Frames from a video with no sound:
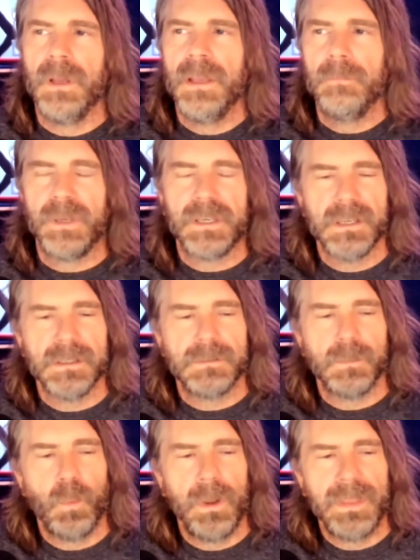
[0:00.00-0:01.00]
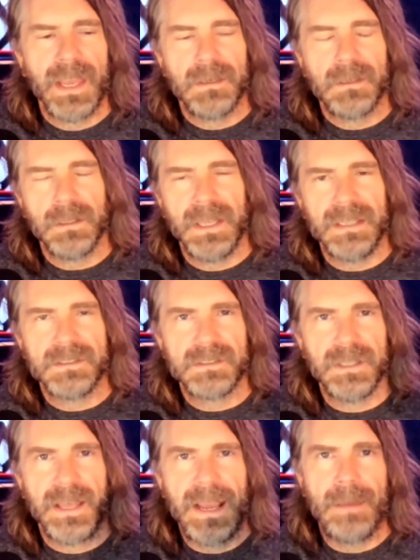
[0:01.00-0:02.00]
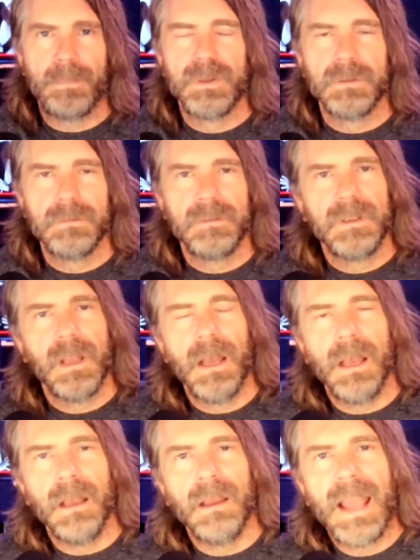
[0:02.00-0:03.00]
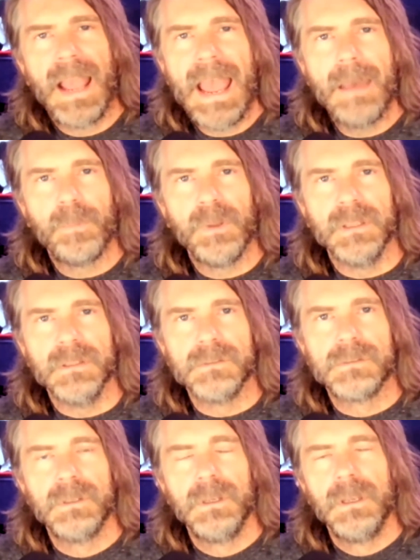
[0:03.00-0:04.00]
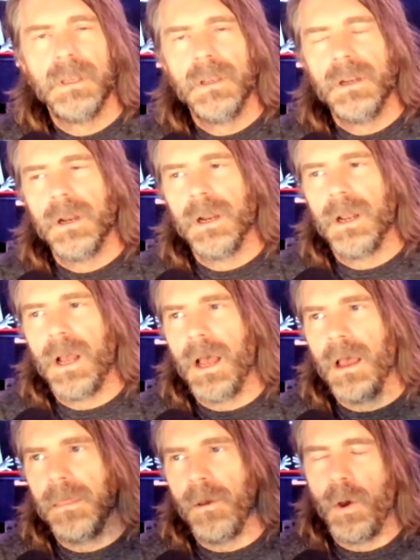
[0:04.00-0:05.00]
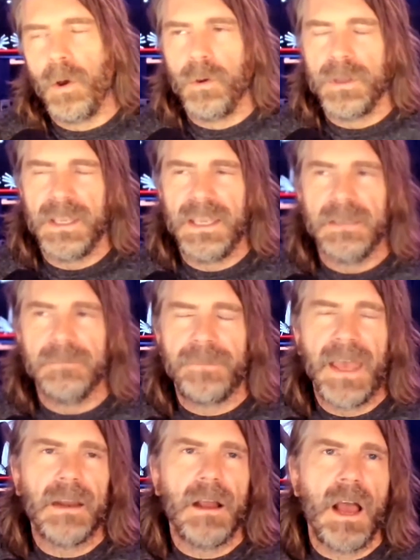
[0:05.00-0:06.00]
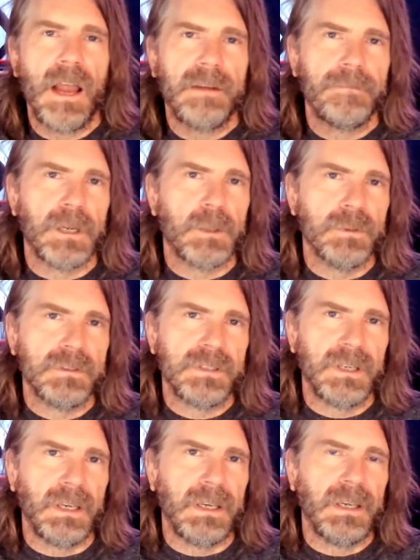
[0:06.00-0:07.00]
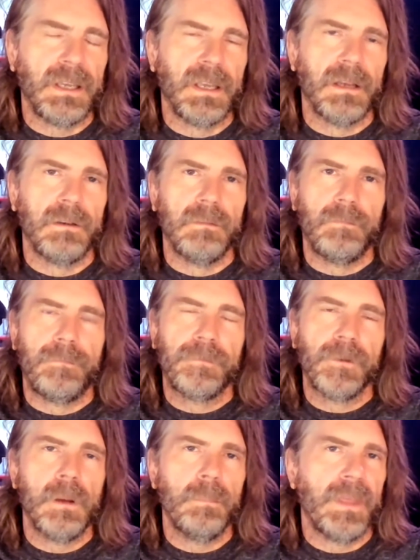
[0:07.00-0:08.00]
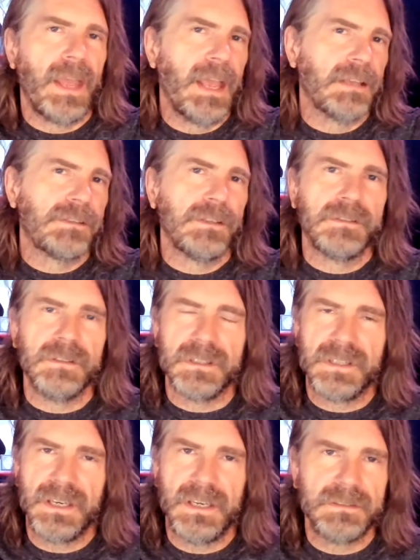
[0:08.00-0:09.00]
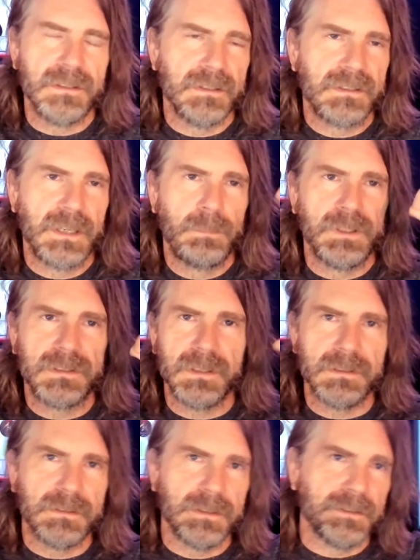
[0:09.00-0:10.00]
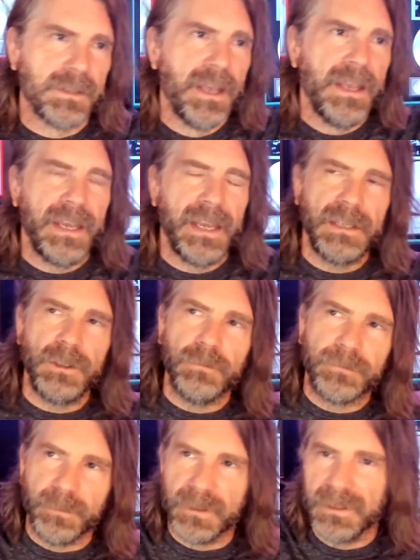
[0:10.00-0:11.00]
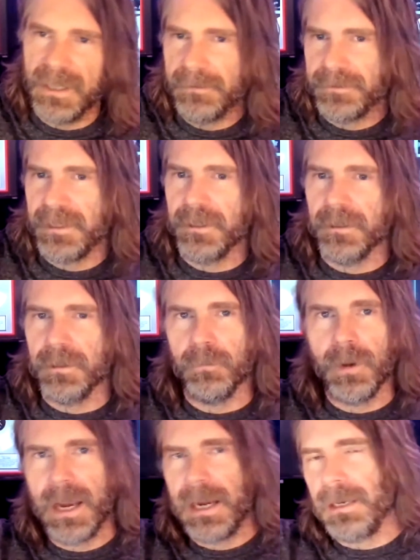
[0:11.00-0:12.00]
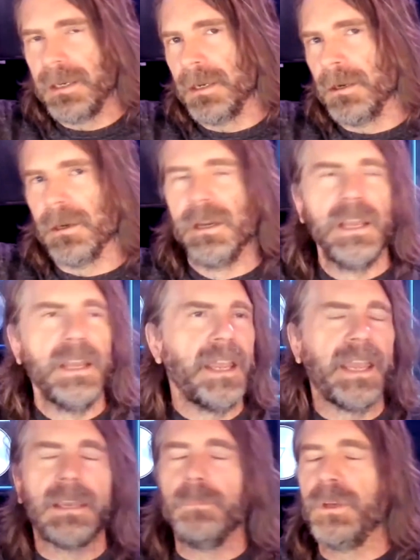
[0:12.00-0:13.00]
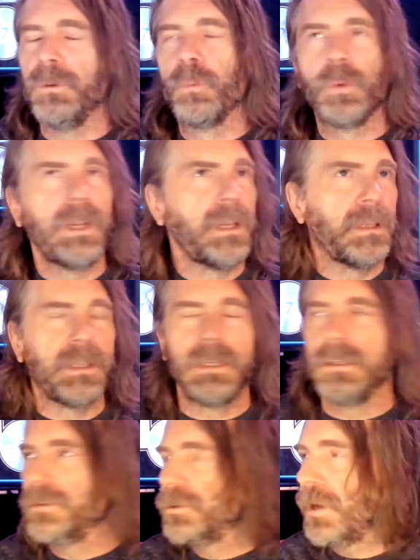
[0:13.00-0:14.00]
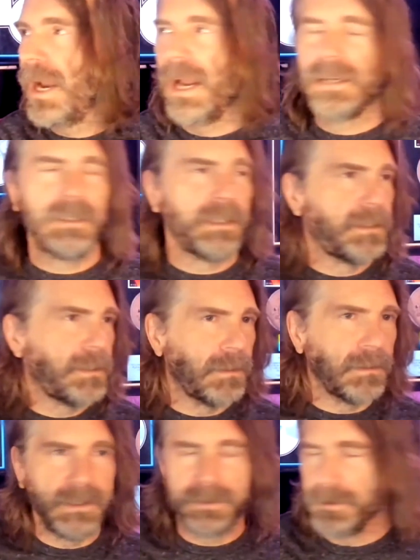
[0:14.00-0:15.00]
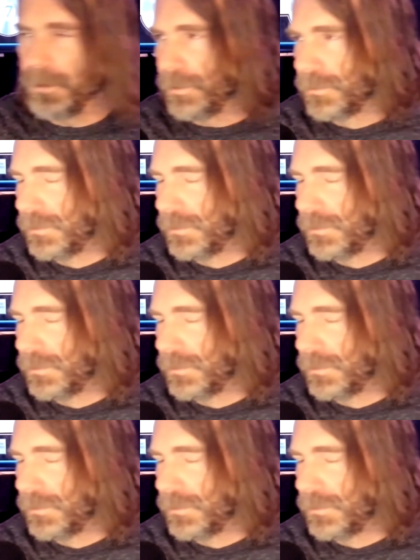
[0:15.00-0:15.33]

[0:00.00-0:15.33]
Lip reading: because when that delay slap happens, if that high frequency from the S's and the T's and the sibilances is hitting you from the left ear and the right ear, it can be really distracting to the listener.